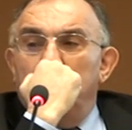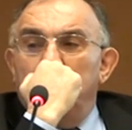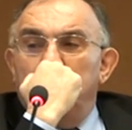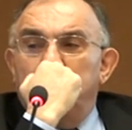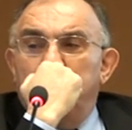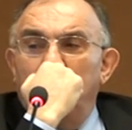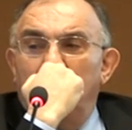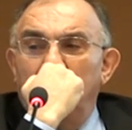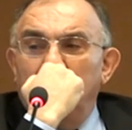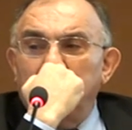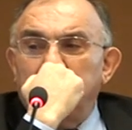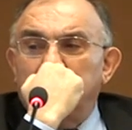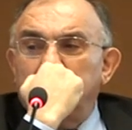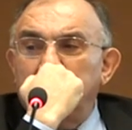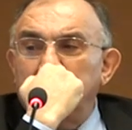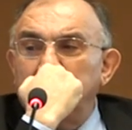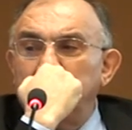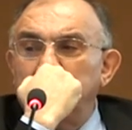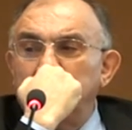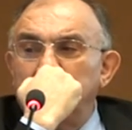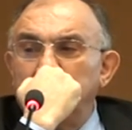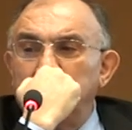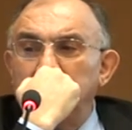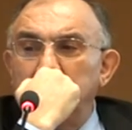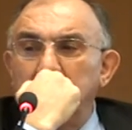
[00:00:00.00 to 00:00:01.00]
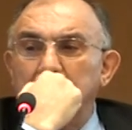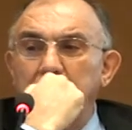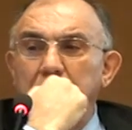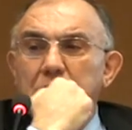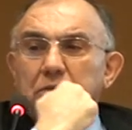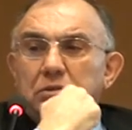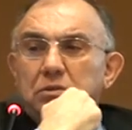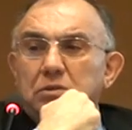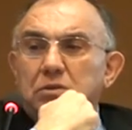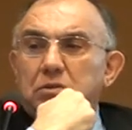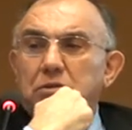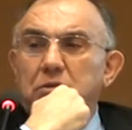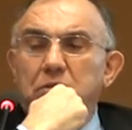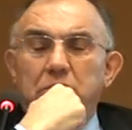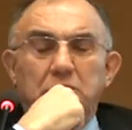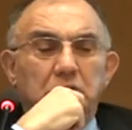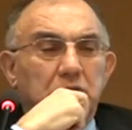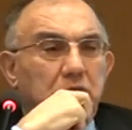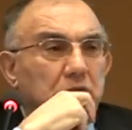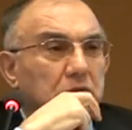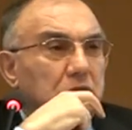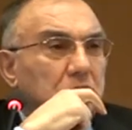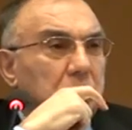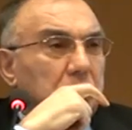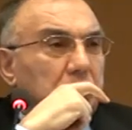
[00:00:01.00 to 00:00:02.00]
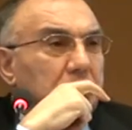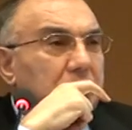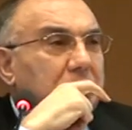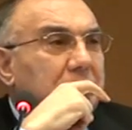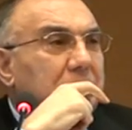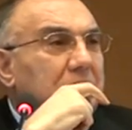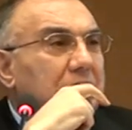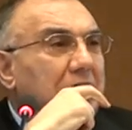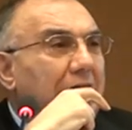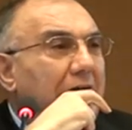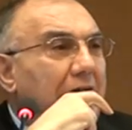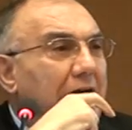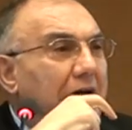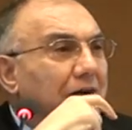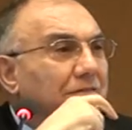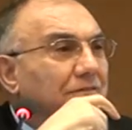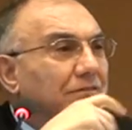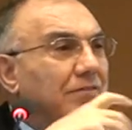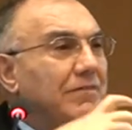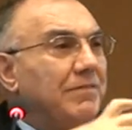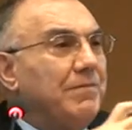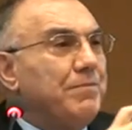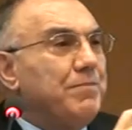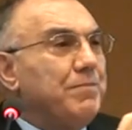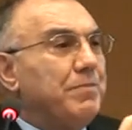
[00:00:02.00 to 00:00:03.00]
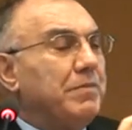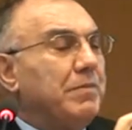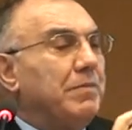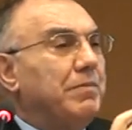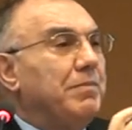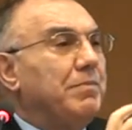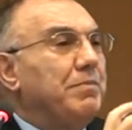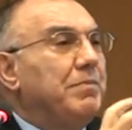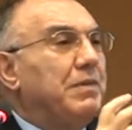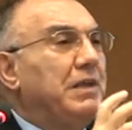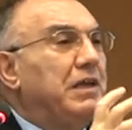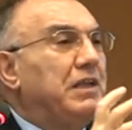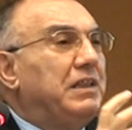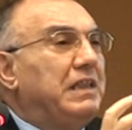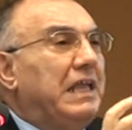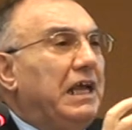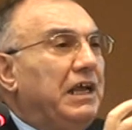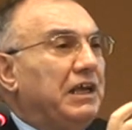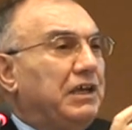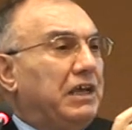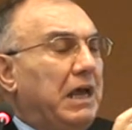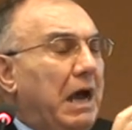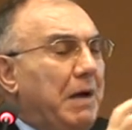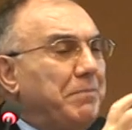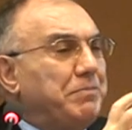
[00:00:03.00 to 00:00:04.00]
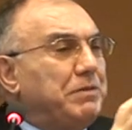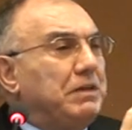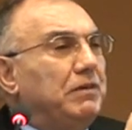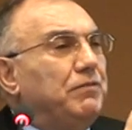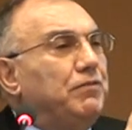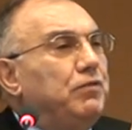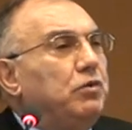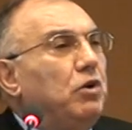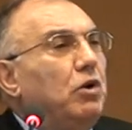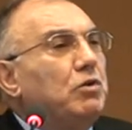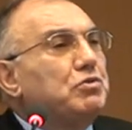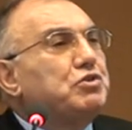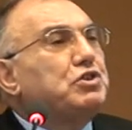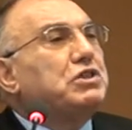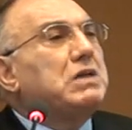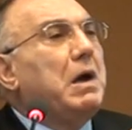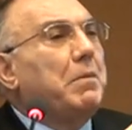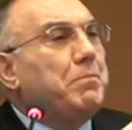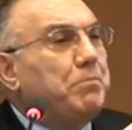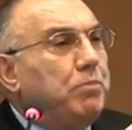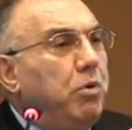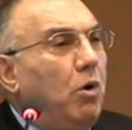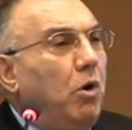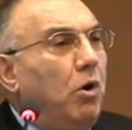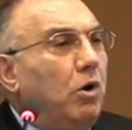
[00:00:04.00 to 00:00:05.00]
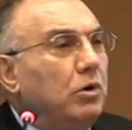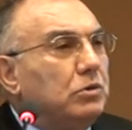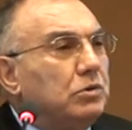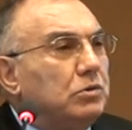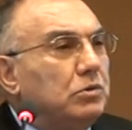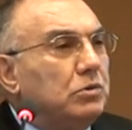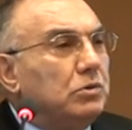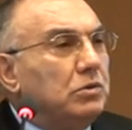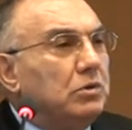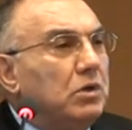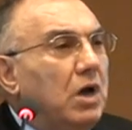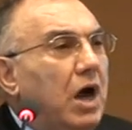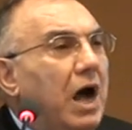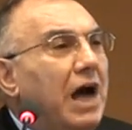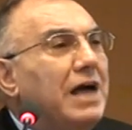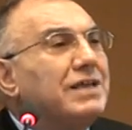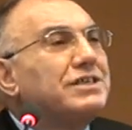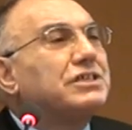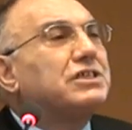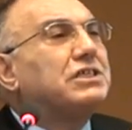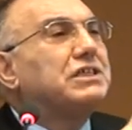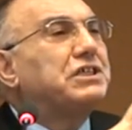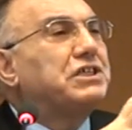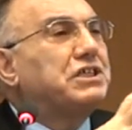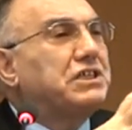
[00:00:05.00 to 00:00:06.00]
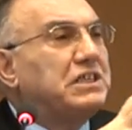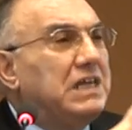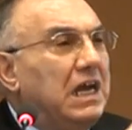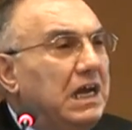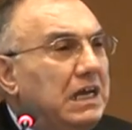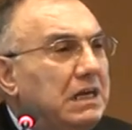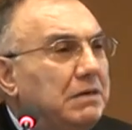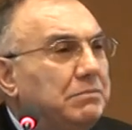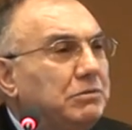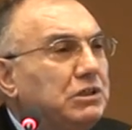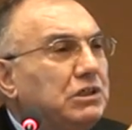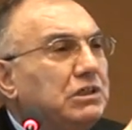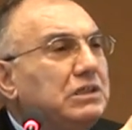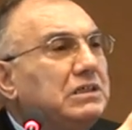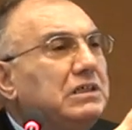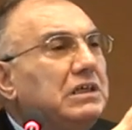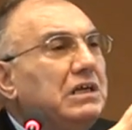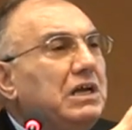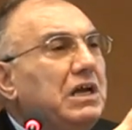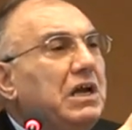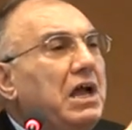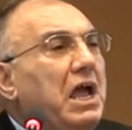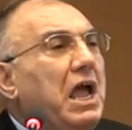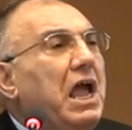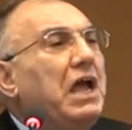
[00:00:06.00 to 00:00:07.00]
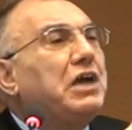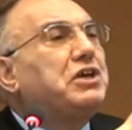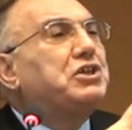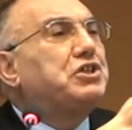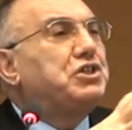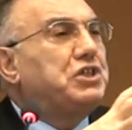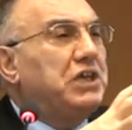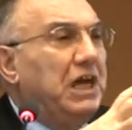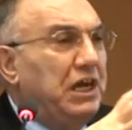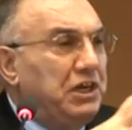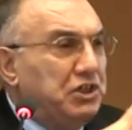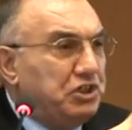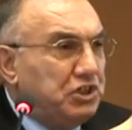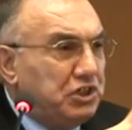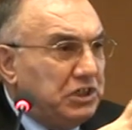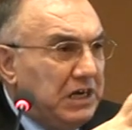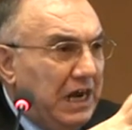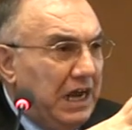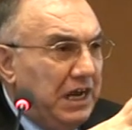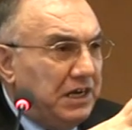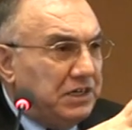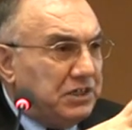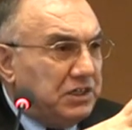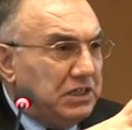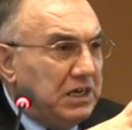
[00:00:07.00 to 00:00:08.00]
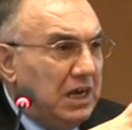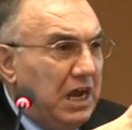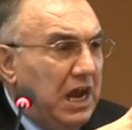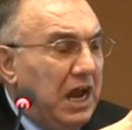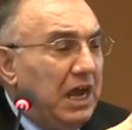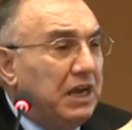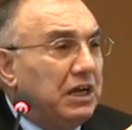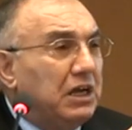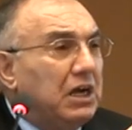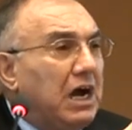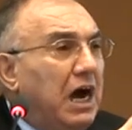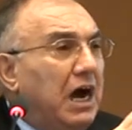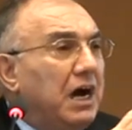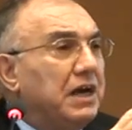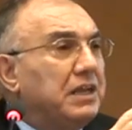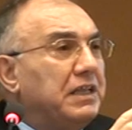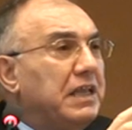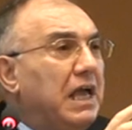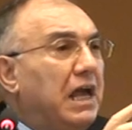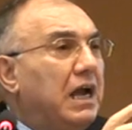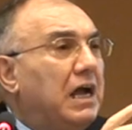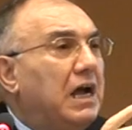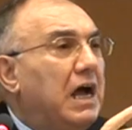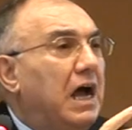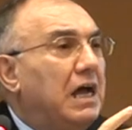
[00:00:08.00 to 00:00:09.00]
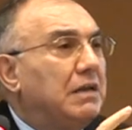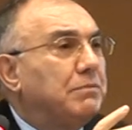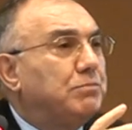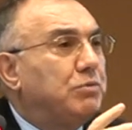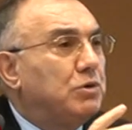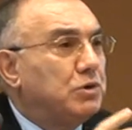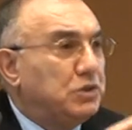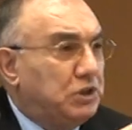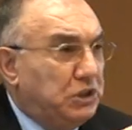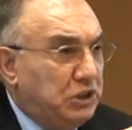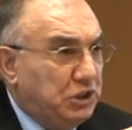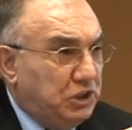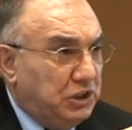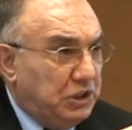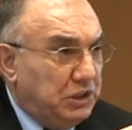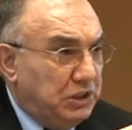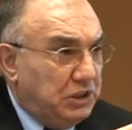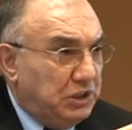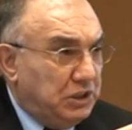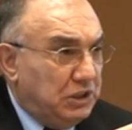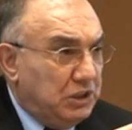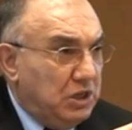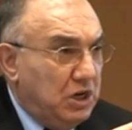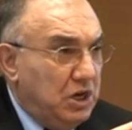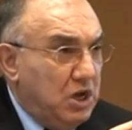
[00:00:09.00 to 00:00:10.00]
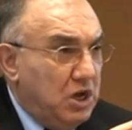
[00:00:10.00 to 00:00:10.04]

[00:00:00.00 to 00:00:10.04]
First, you can have, if the capital flows support unsustainable exchange rates and current account positions.